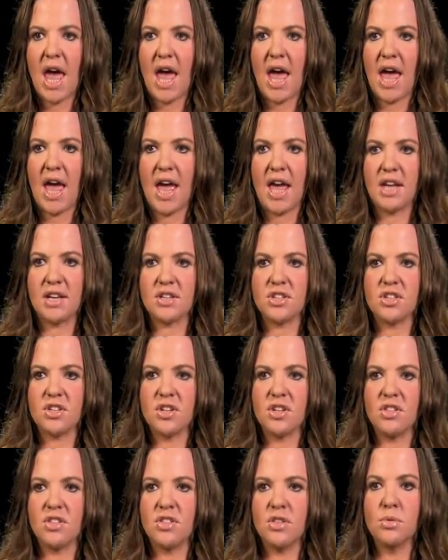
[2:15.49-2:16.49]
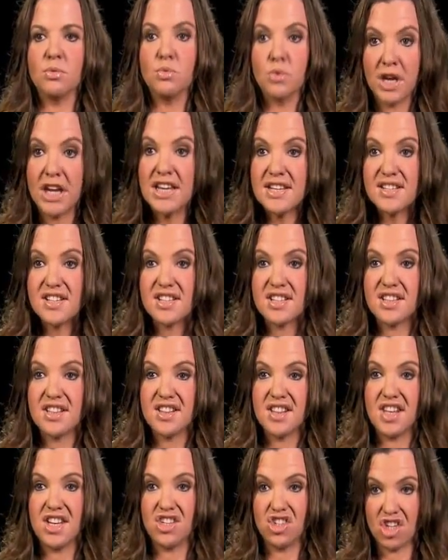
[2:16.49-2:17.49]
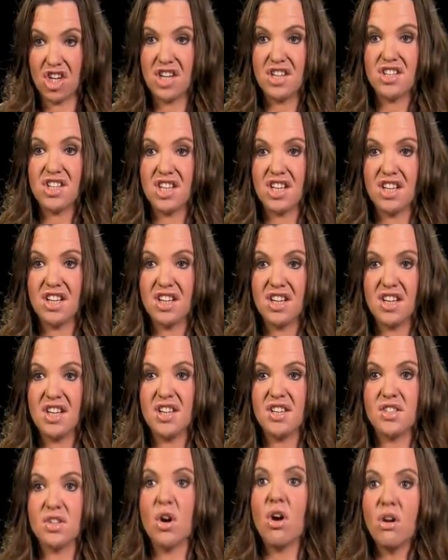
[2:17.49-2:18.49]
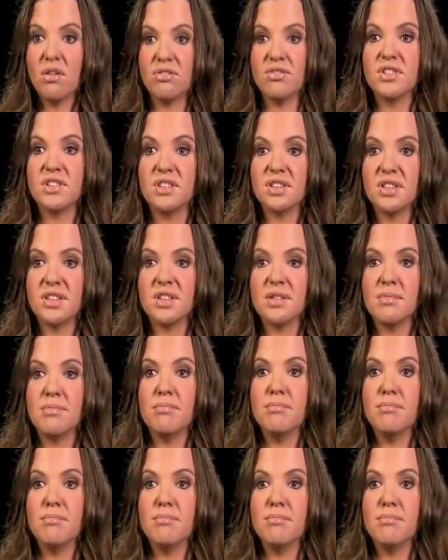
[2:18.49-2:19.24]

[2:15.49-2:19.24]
And the reason they're cheating is often